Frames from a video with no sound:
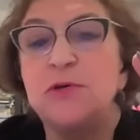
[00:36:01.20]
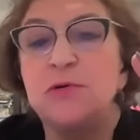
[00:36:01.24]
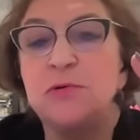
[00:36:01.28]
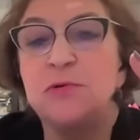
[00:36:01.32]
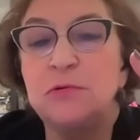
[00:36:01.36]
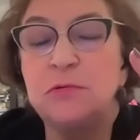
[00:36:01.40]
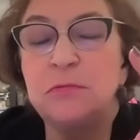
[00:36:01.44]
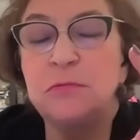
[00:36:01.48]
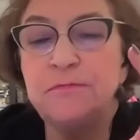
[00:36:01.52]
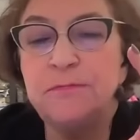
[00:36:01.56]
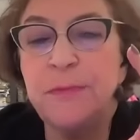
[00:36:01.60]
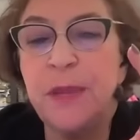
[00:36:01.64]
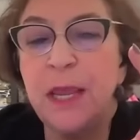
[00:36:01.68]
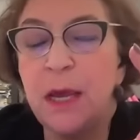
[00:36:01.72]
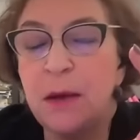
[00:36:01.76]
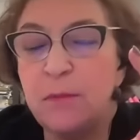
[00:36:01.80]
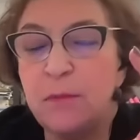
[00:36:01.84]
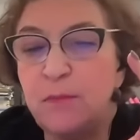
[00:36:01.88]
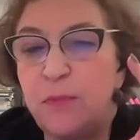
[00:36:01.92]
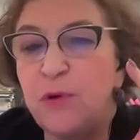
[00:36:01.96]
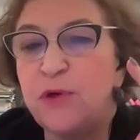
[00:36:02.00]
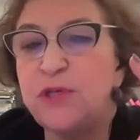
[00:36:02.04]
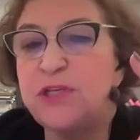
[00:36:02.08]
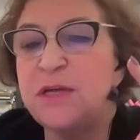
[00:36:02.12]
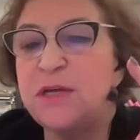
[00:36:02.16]
two,
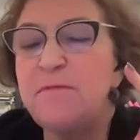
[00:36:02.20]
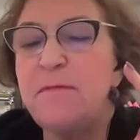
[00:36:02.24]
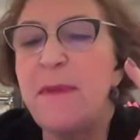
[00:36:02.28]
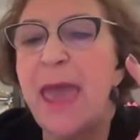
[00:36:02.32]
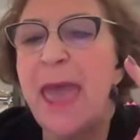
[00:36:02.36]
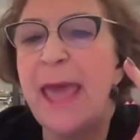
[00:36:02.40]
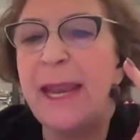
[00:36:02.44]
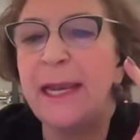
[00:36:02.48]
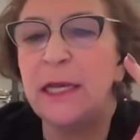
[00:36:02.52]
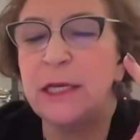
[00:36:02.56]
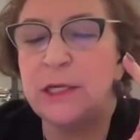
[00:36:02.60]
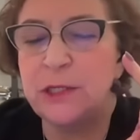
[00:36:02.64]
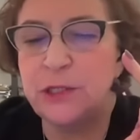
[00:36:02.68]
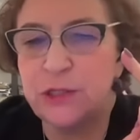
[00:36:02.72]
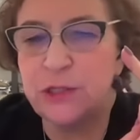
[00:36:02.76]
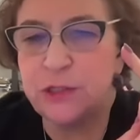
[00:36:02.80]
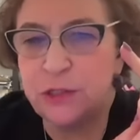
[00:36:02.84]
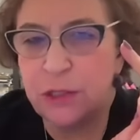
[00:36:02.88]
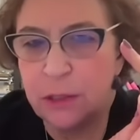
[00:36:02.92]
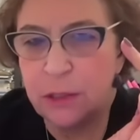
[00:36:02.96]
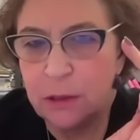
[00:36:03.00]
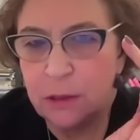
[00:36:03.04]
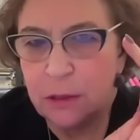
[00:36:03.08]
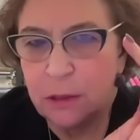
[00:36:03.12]
Putin managed